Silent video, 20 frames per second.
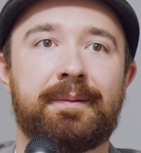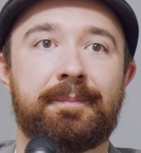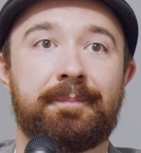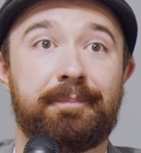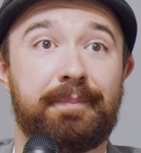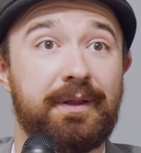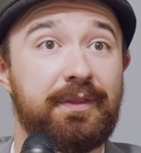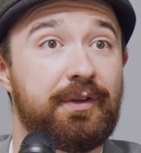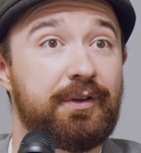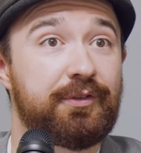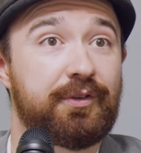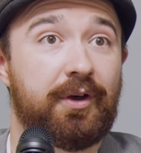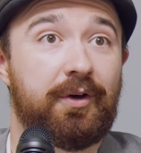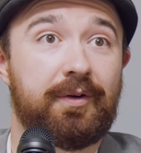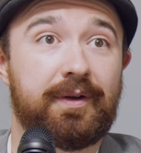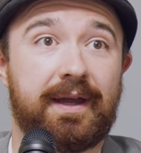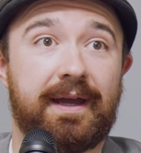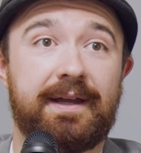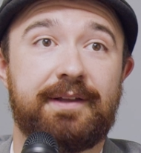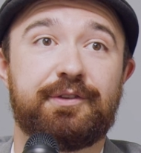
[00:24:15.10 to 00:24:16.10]
But there's all
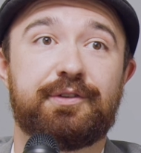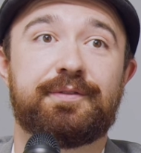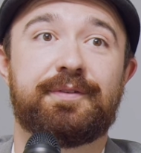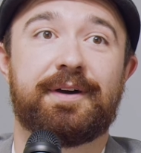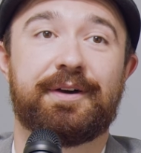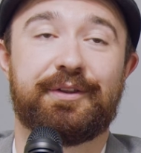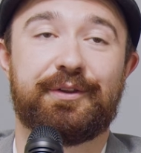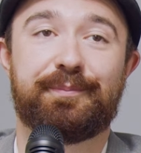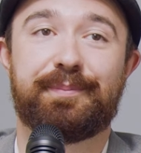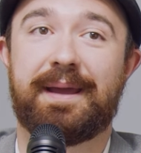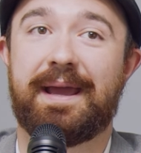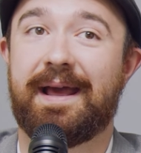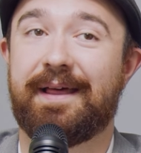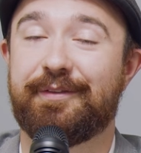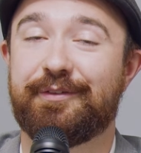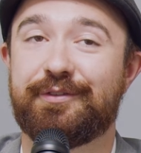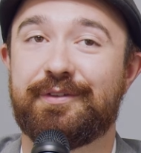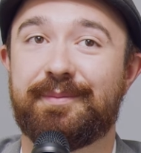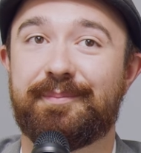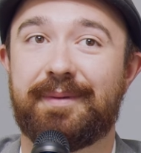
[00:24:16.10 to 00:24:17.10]
kinds of other
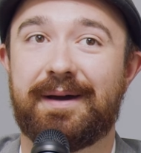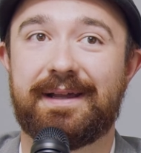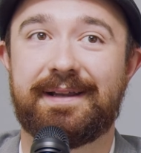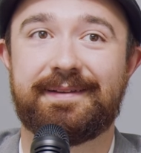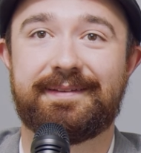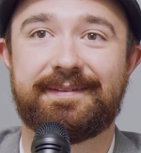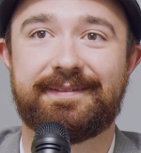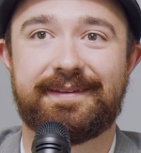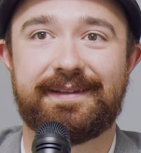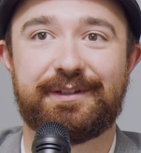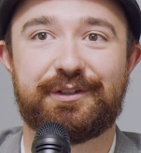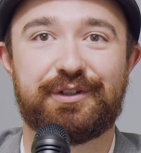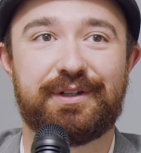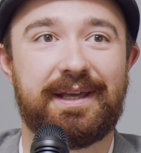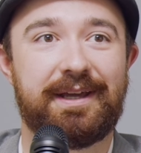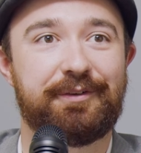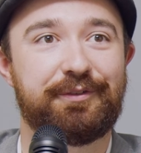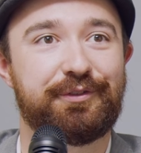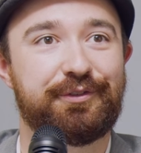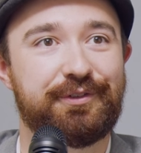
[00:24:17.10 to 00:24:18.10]
paths to monetization
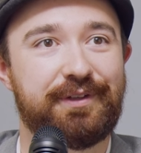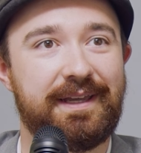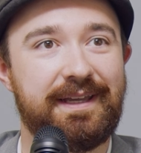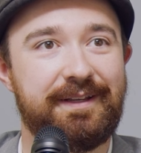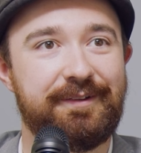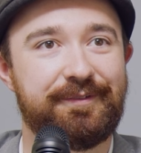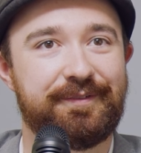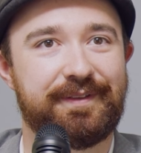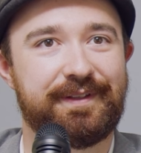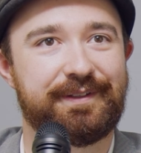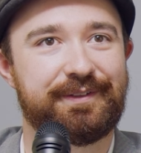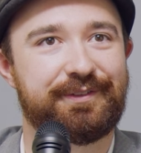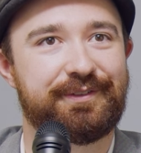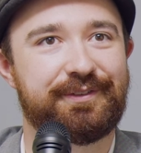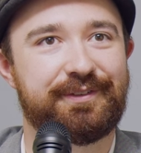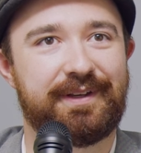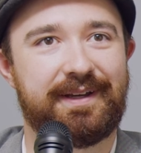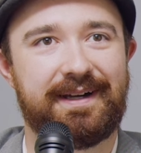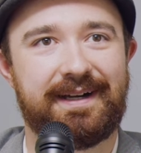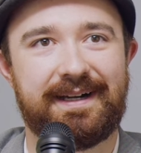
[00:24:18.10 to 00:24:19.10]
outside of this,